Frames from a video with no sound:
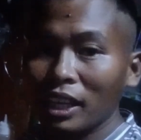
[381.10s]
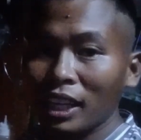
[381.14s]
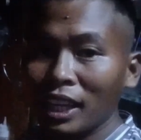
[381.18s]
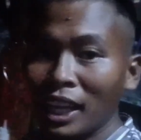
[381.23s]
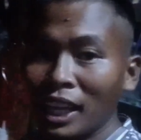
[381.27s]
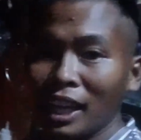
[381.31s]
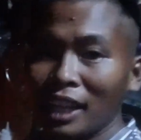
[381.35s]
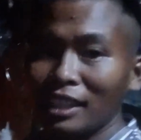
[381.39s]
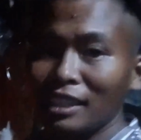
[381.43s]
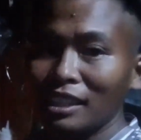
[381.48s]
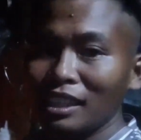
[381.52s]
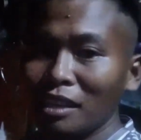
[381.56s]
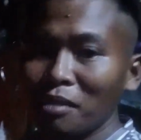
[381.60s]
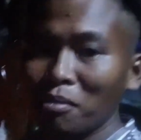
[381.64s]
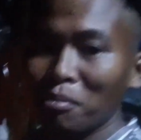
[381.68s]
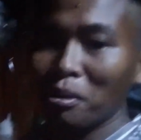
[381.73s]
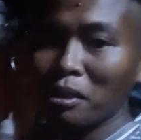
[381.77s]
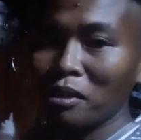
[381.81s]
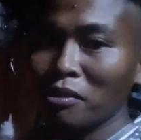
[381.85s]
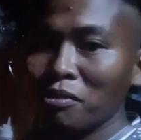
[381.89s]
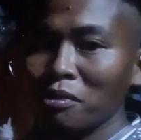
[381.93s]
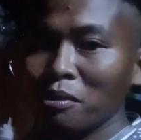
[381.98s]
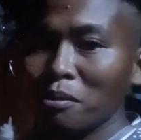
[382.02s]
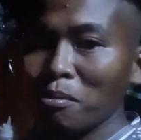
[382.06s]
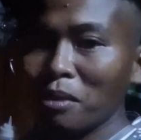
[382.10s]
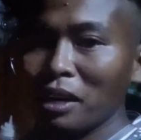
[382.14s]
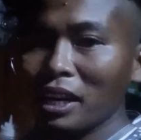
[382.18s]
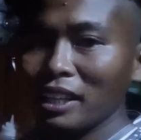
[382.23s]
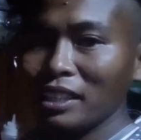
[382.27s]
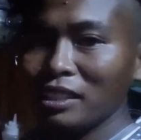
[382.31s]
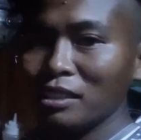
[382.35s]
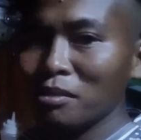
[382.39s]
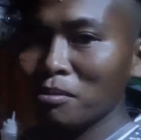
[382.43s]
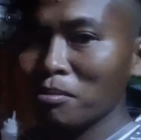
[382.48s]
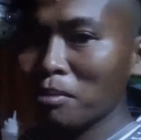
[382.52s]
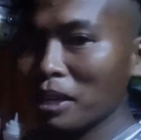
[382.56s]
I can't even
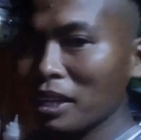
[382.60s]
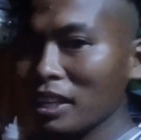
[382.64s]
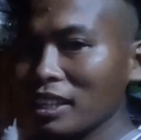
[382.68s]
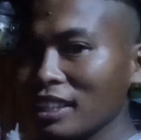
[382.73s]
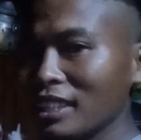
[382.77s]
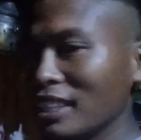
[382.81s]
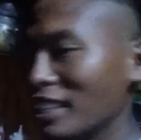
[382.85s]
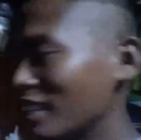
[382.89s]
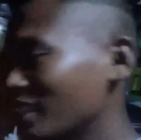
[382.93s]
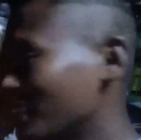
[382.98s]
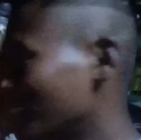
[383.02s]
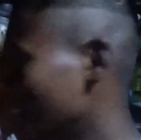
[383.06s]
provide to buy